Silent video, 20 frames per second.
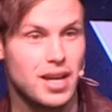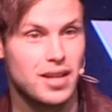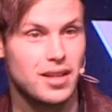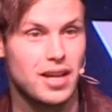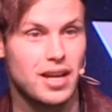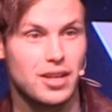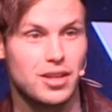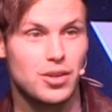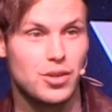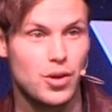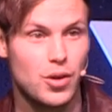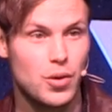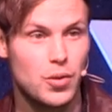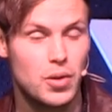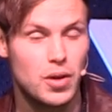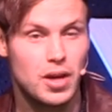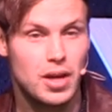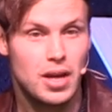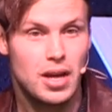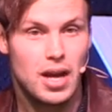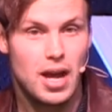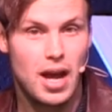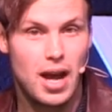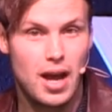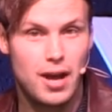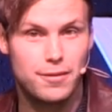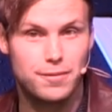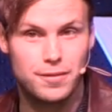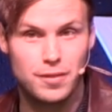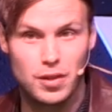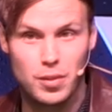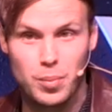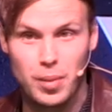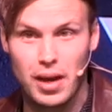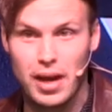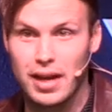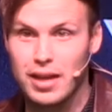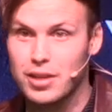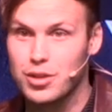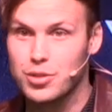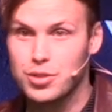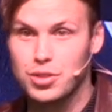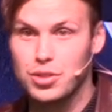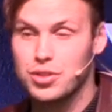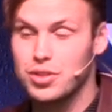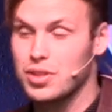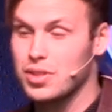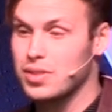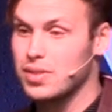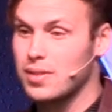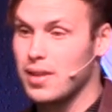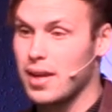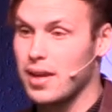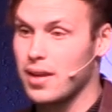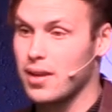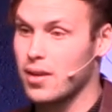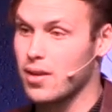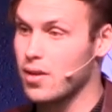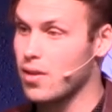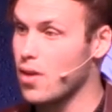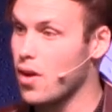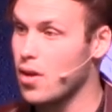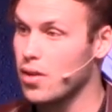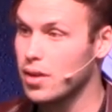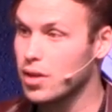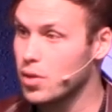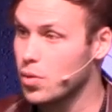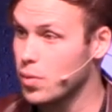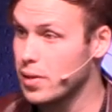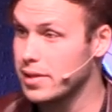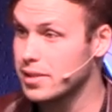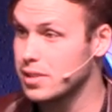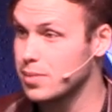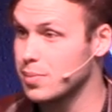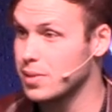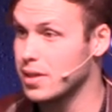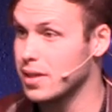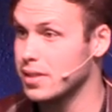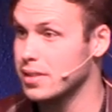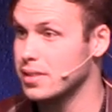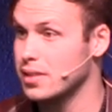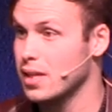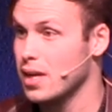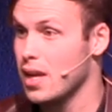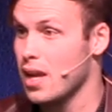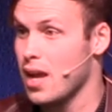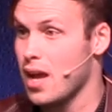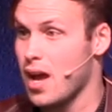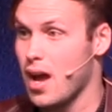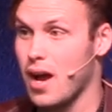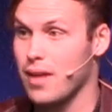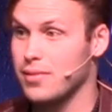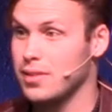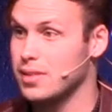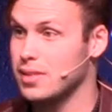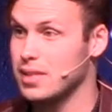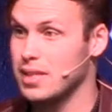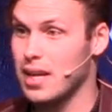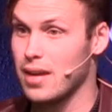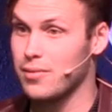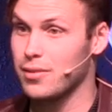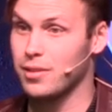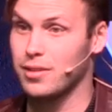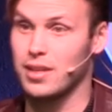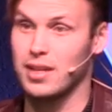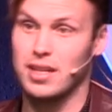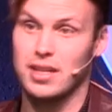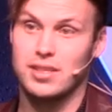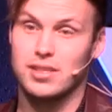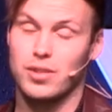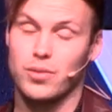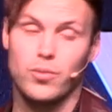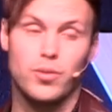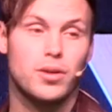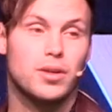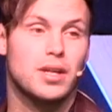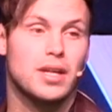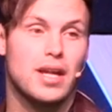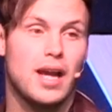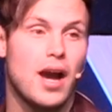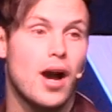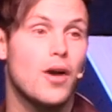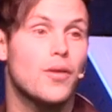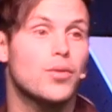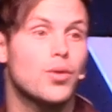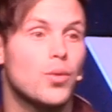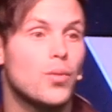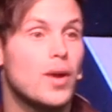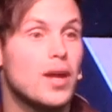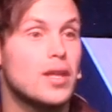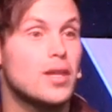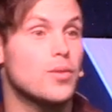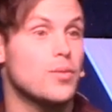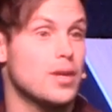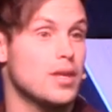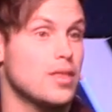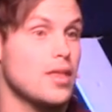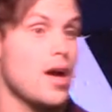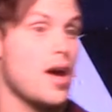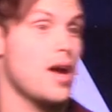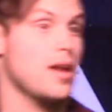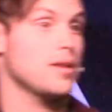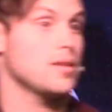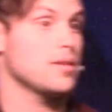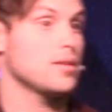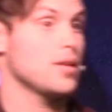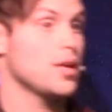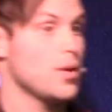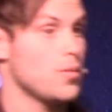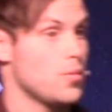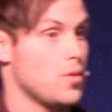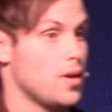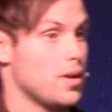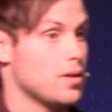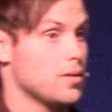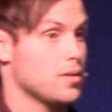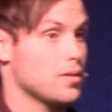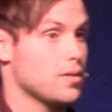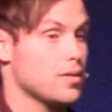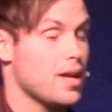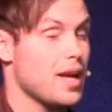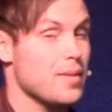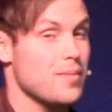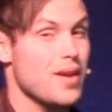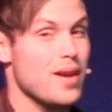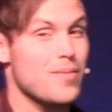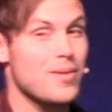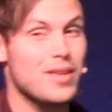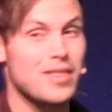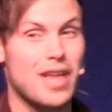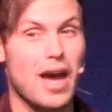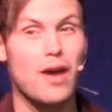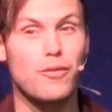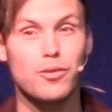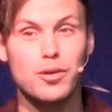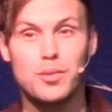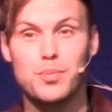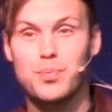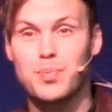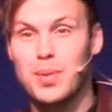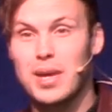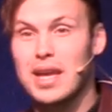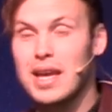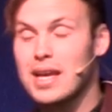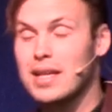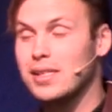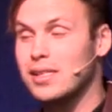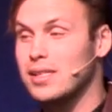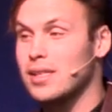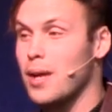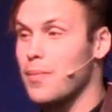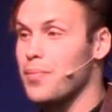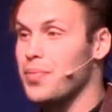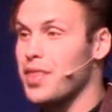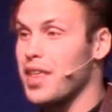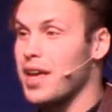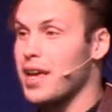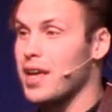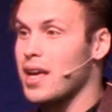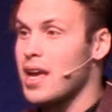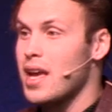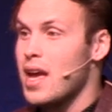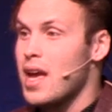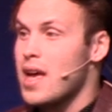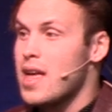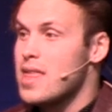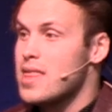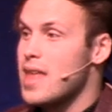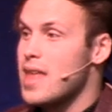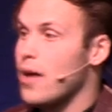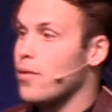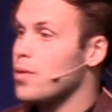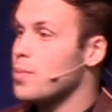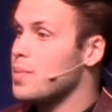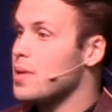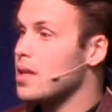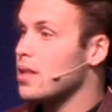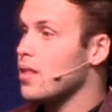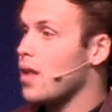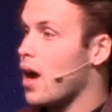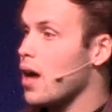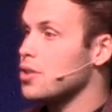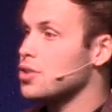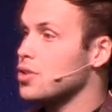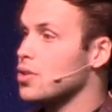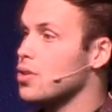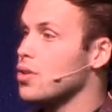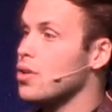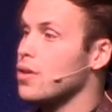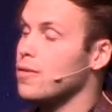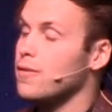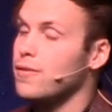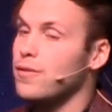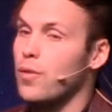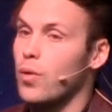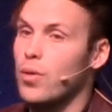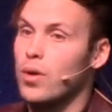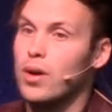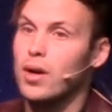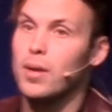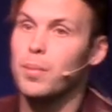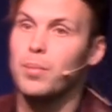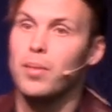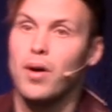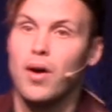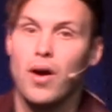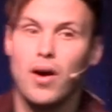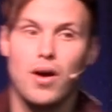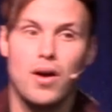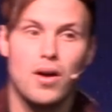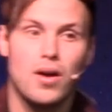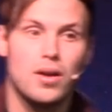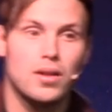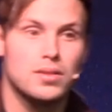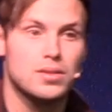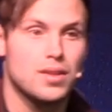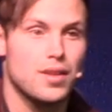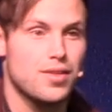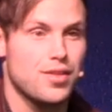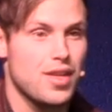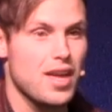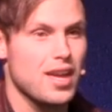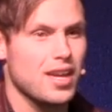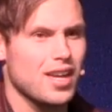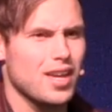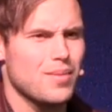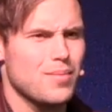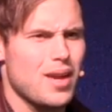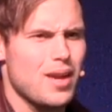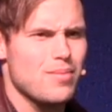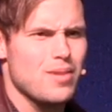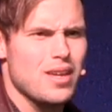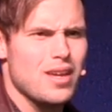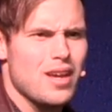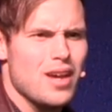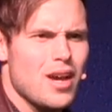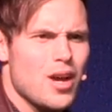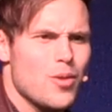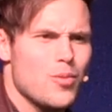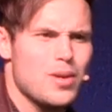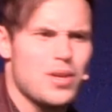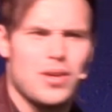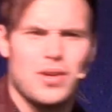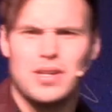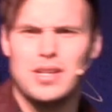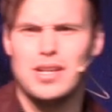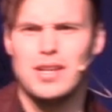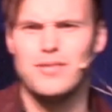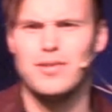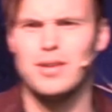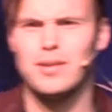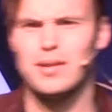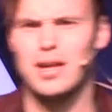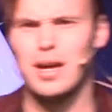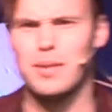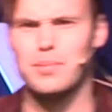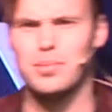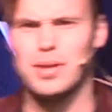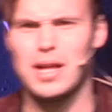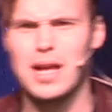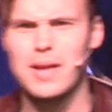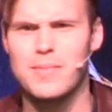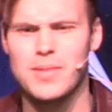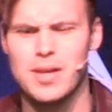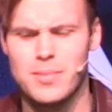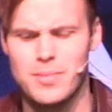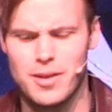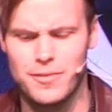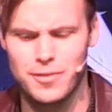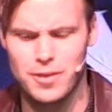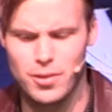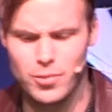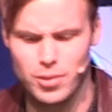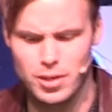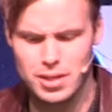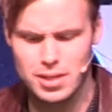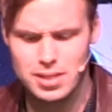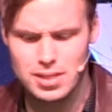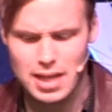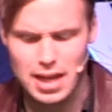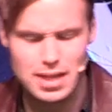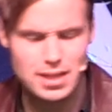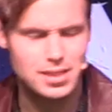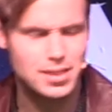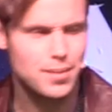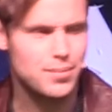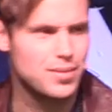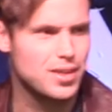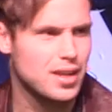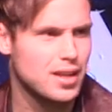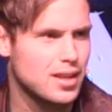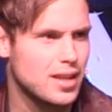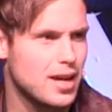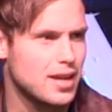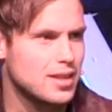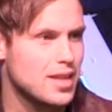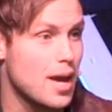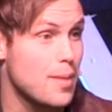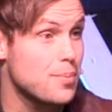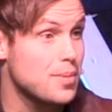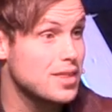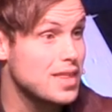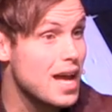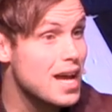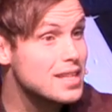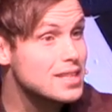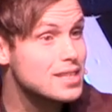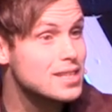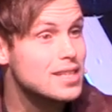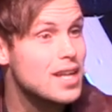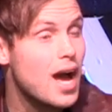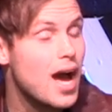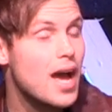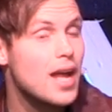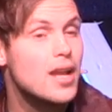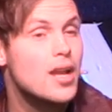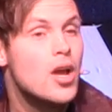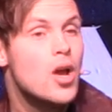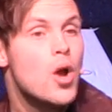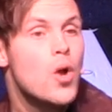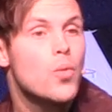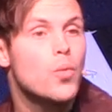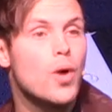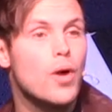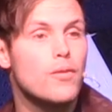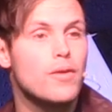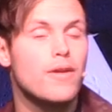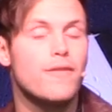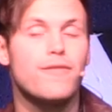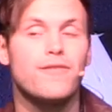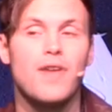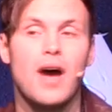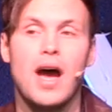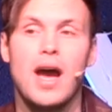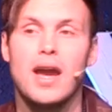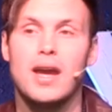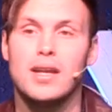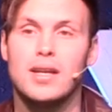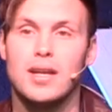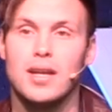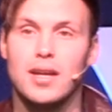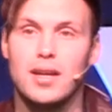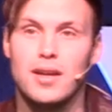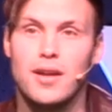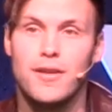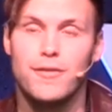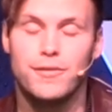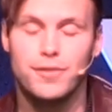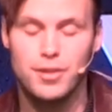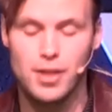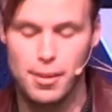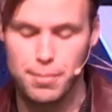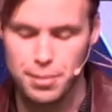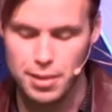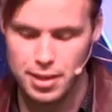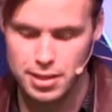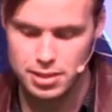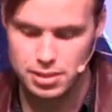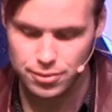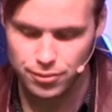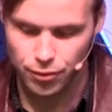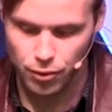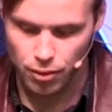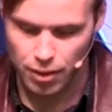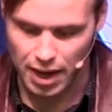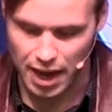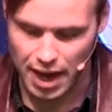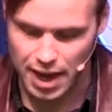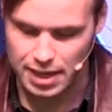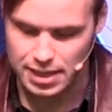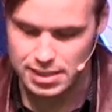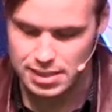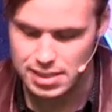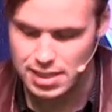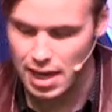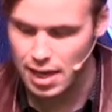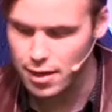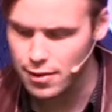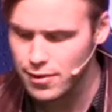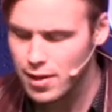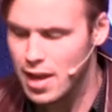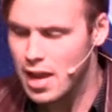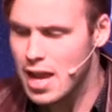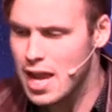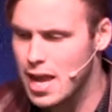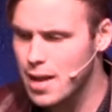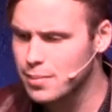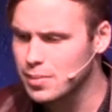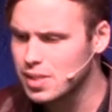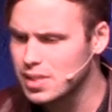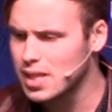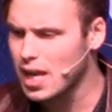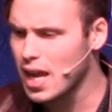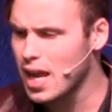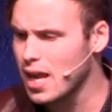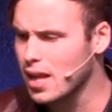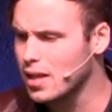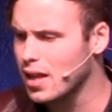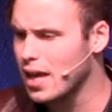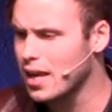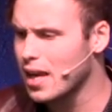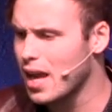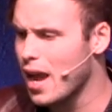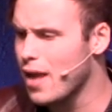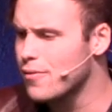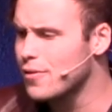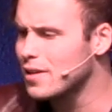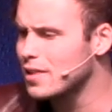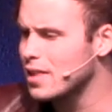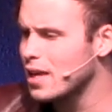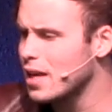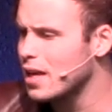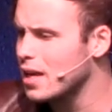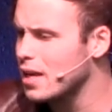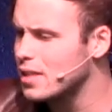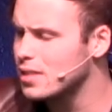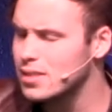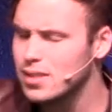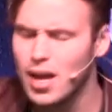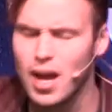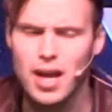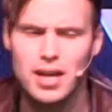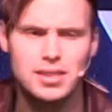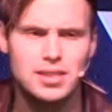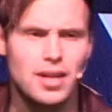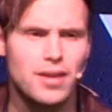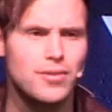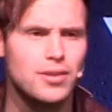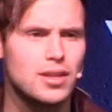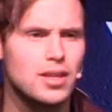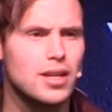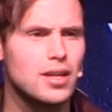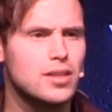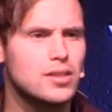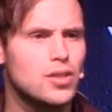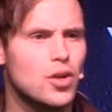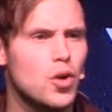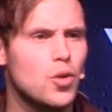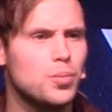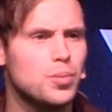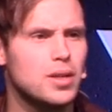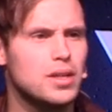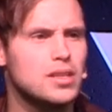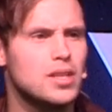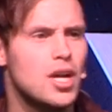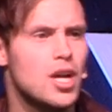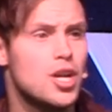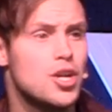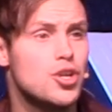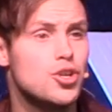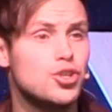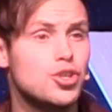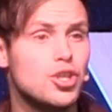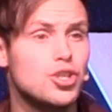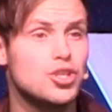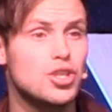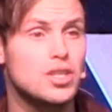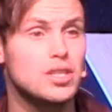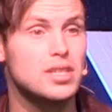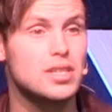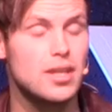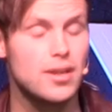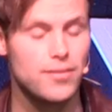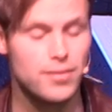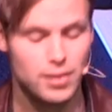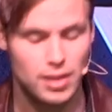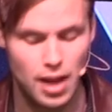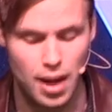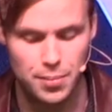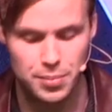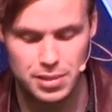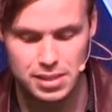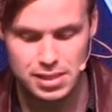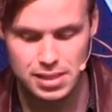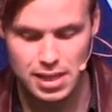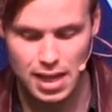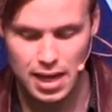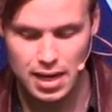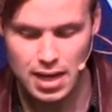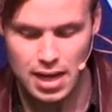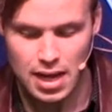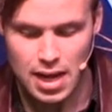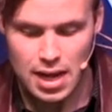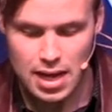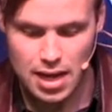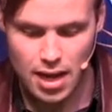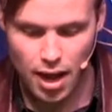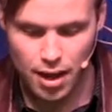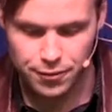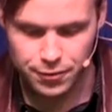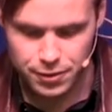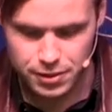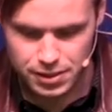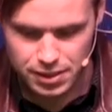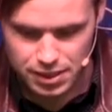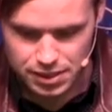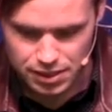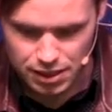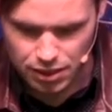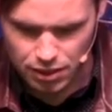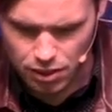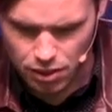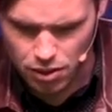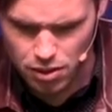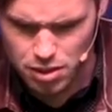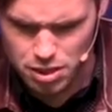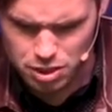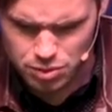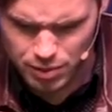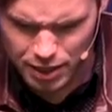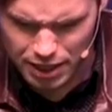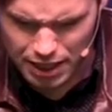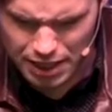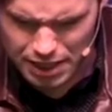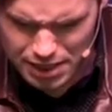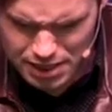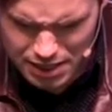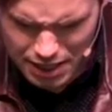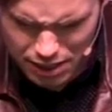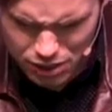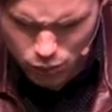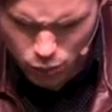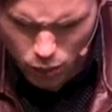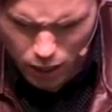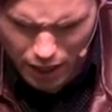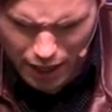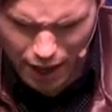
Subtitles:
say like, Philippi, you should just like call it quits because obviously everything isn't working out the way that we thought it would. Like maybe that would be something that would be logical for Paul to think, and maybe we couldn't even like blame him if he were to say something like that. But that's not what we find in Philippians 4:8. Instead of him saying like everything is lost, everything is hopeless, you should just give it up. Instead, he offers this encouragement and he says,